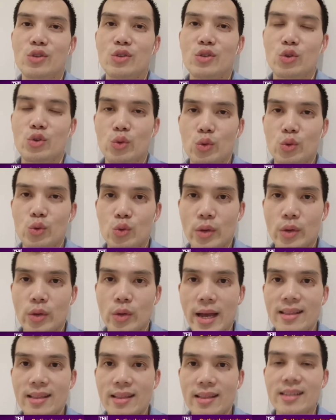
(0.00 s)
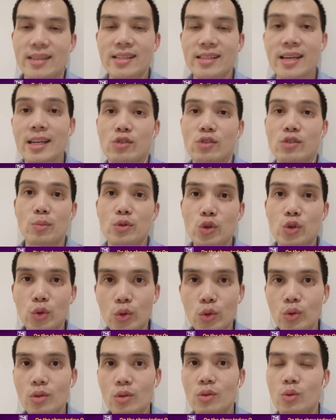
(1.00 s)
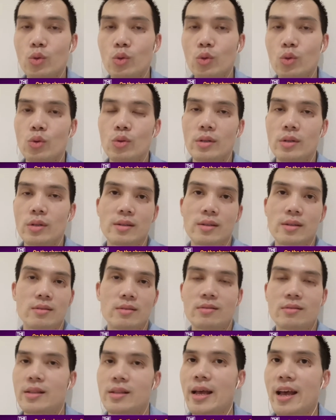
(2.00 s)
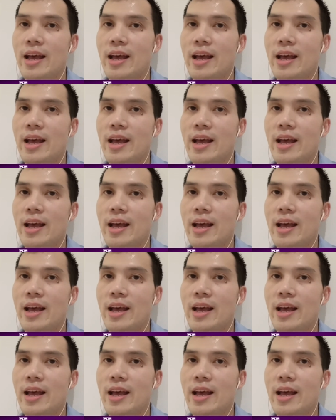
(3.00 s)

to to get these kids from school who